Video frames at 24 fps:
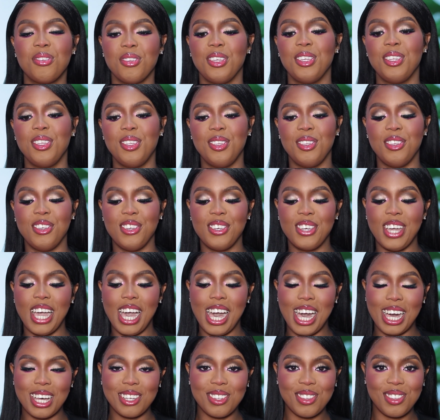showing you
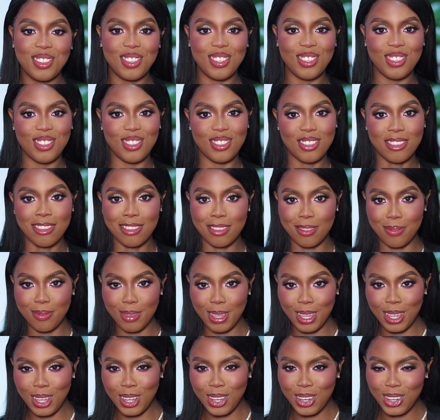how to
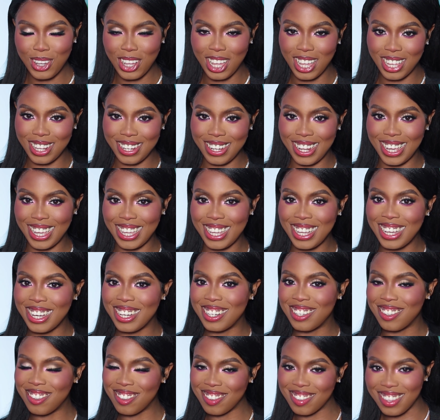smell like
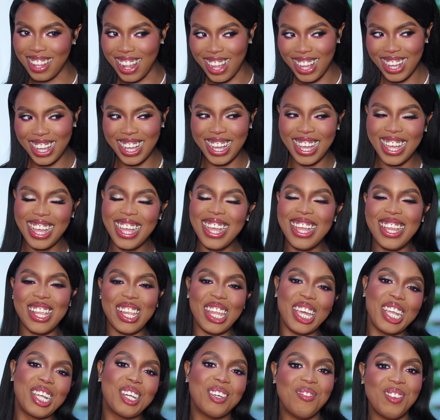a snack,
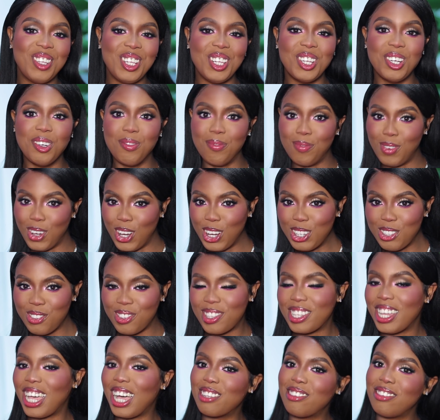like a million bucks
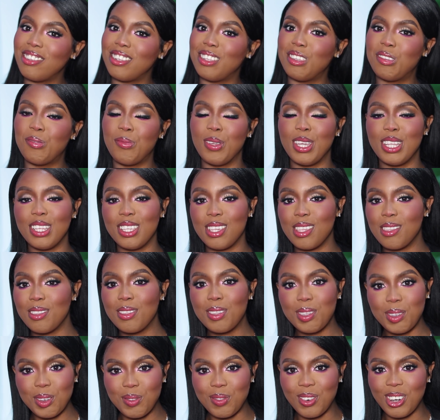without actually spending
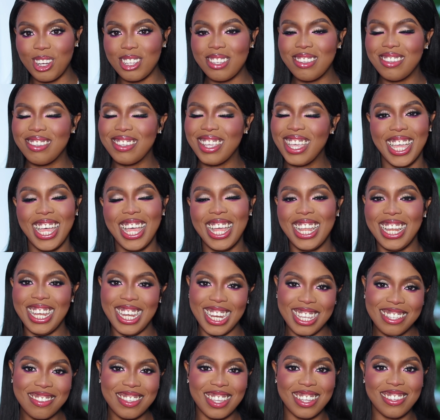so much,
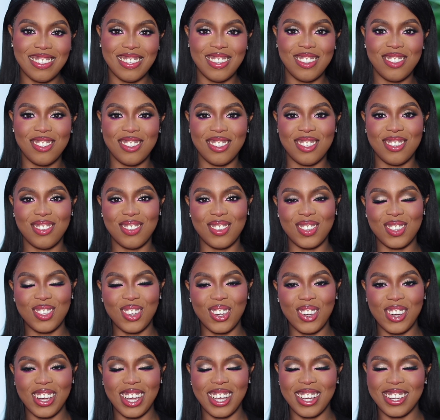let's get into this
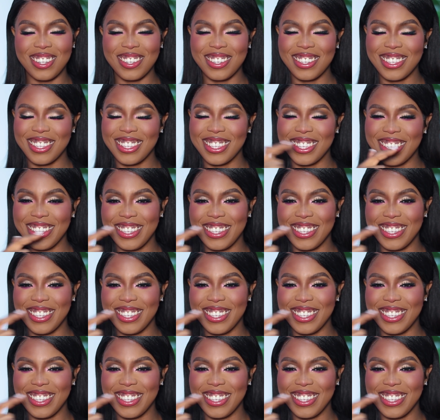tutorial.